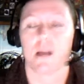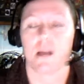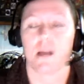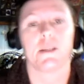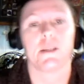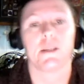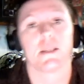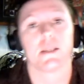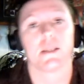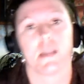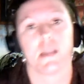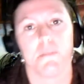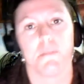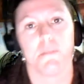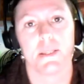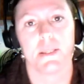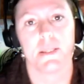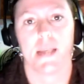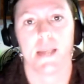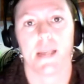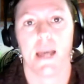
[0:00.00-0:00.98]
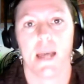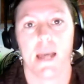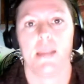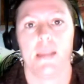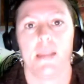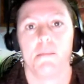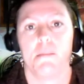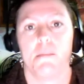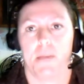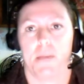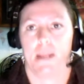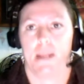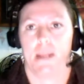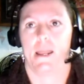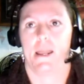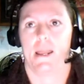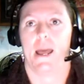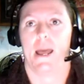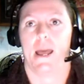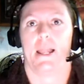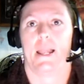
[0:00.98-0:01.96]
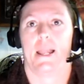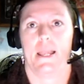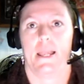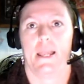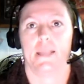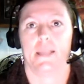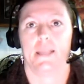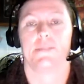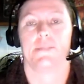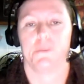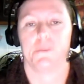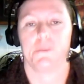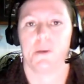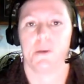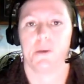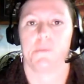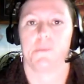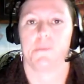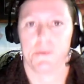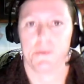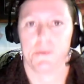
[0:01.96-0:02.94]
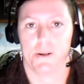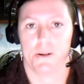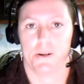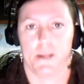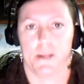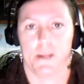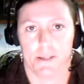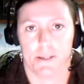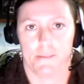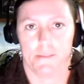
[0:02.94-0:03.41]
Just let me stay in the bed at least for one more night.